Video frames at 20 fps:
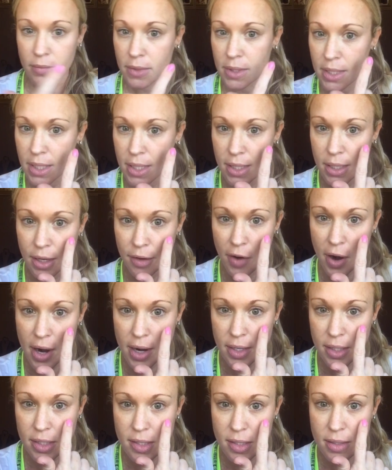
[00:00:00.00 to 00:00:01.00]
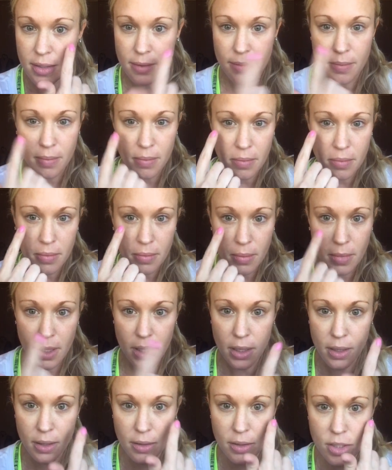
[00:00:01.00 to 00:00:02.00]
See the difference?
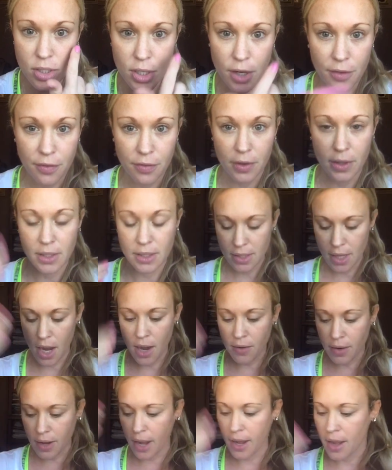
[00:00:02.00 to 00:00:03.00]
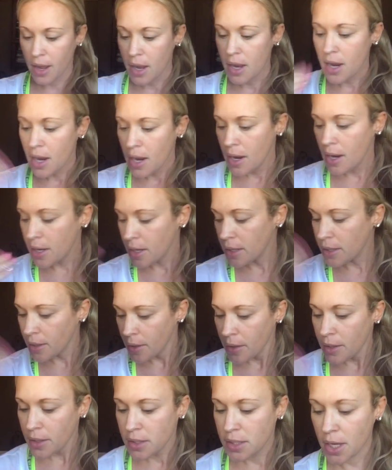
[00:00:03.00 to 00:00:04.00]
Huge difference. Okay.
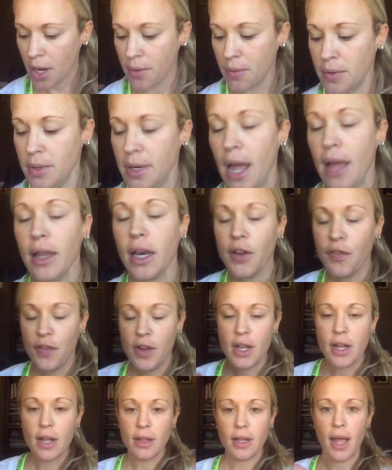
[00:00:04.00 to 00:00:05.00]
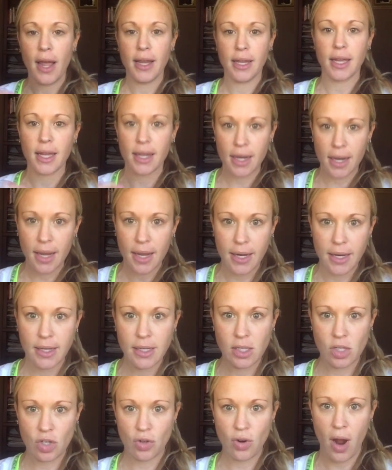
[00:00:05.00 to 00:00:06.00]
So now that I feel like it
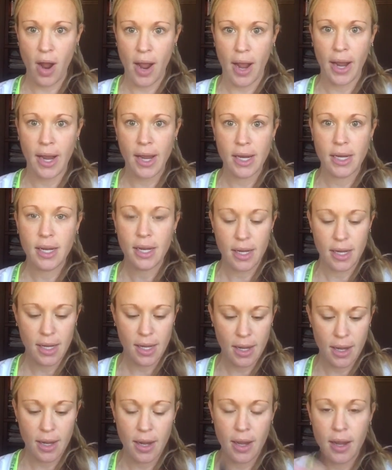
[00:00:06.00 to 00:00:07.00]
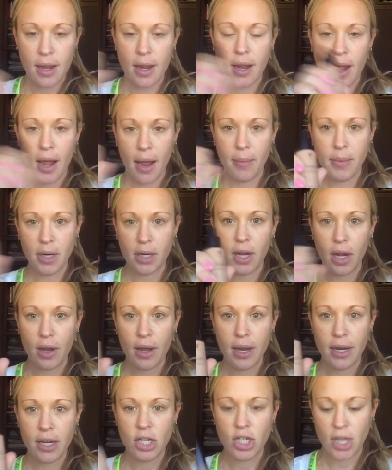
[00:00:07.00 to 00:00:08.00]
has dried, I'm going to go
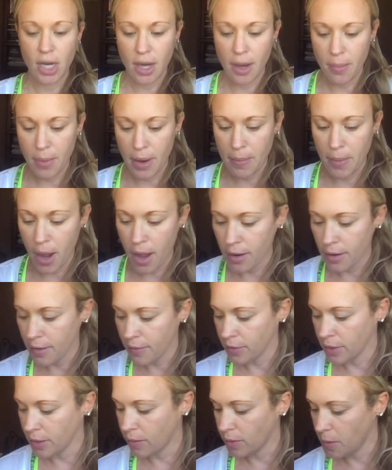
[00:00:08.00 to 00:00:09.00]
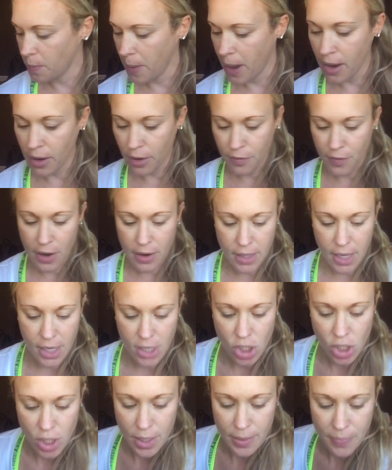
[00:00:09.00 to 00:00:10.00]
ahead and shake up my bottle of Liquid to Powder
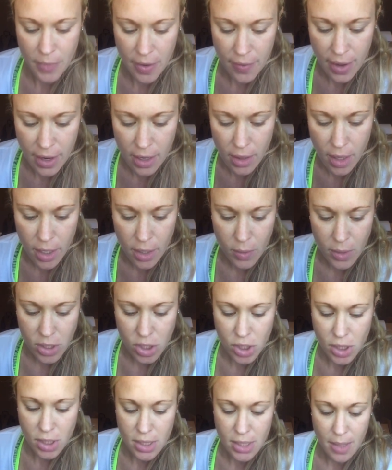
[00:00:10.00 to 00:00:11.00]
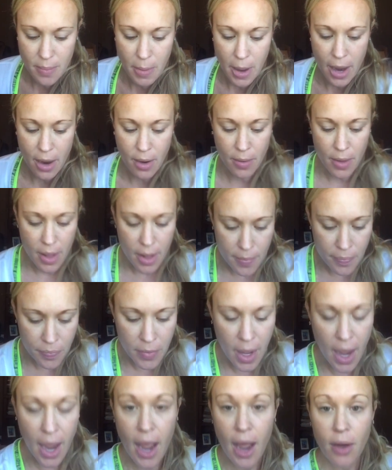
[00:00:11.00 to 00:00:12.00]
Foundation. I've had a lot of questions about
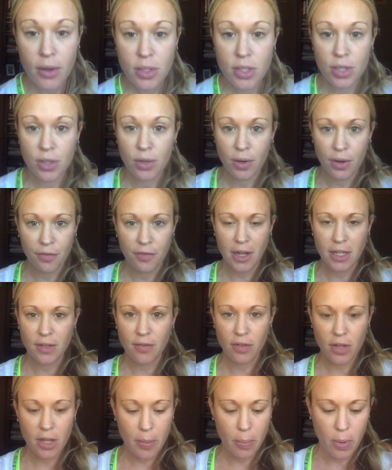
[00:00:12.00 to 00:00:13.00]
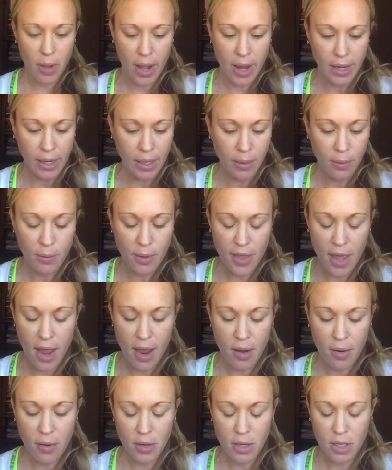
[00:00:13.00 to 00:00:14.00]
how to effectively apply it
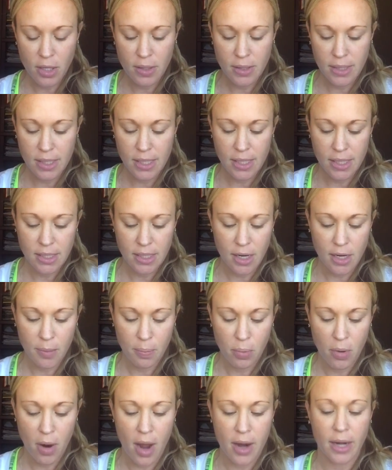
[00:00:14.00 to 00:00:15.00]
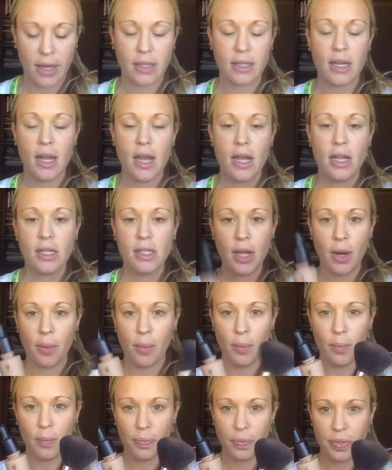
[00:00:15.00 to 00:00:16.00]
without using a ton of product. So
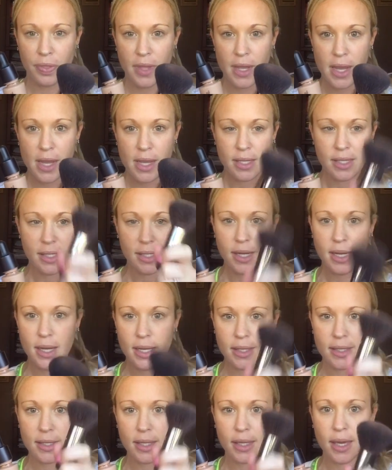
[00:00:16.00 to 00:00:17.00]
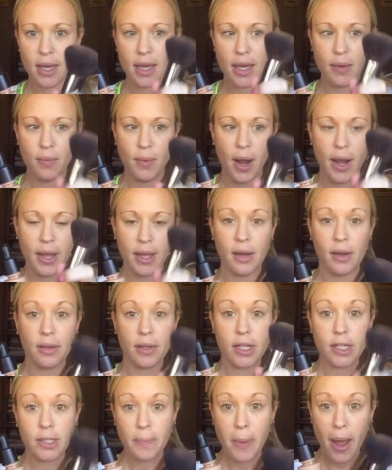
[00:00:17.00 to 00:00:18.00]
this is the key right here.
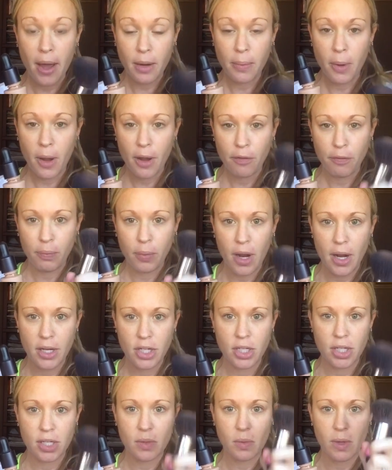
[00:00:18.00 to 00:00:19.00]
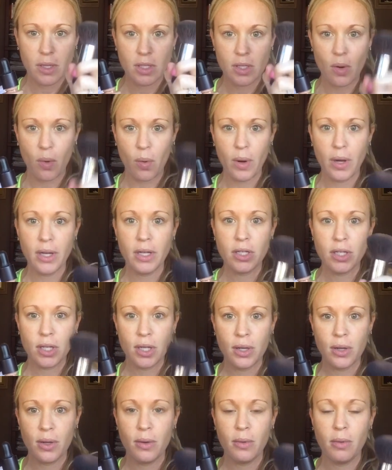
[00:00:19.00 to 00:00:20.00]
This powder puff brush is what's going
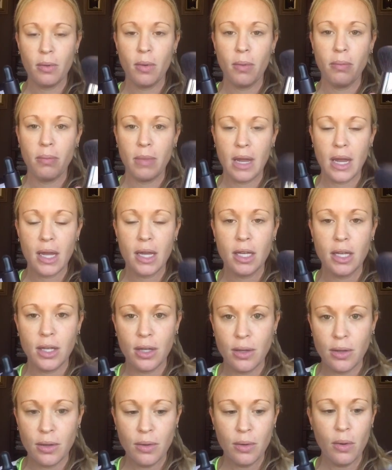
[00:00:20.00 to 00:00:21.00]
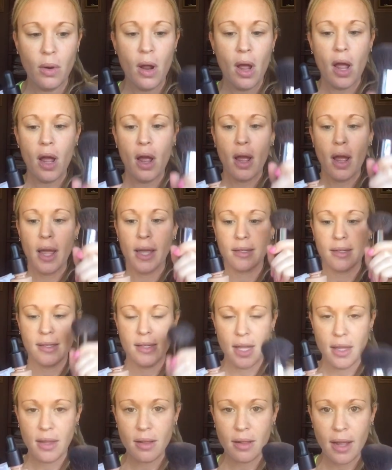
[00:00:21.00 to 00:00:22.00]
to make you
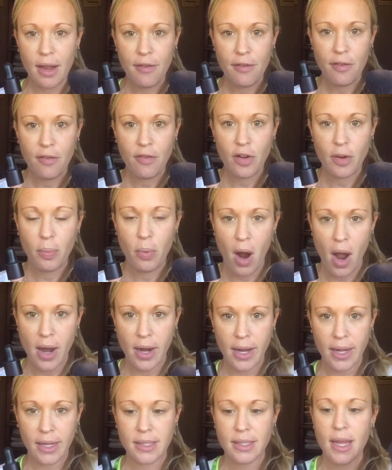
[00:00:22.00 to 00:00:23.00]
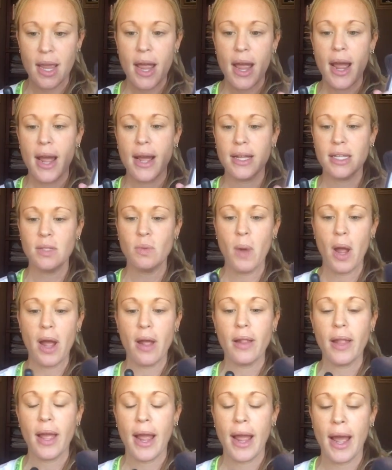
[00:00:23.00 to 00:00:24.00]
extend the life of your product as
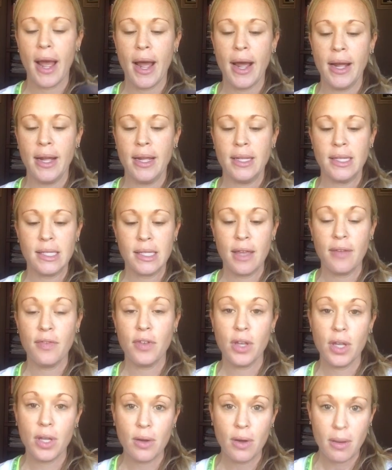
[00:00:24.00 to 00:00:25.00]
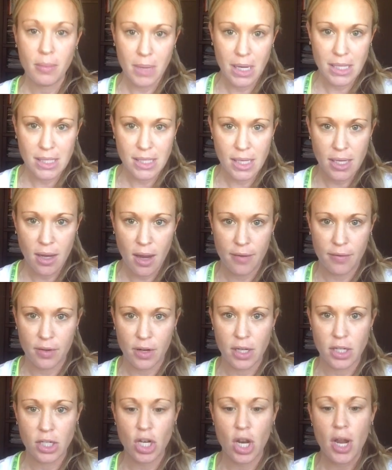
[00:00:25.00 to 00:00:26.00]
well as give you amazing
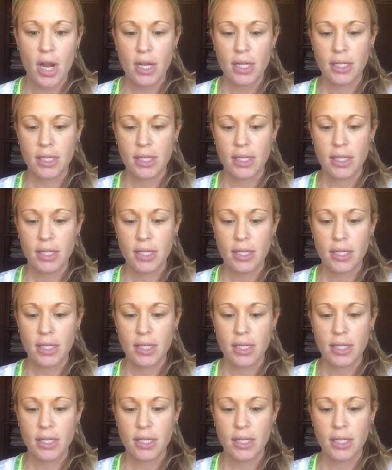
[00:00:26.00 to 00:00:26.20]
coverage.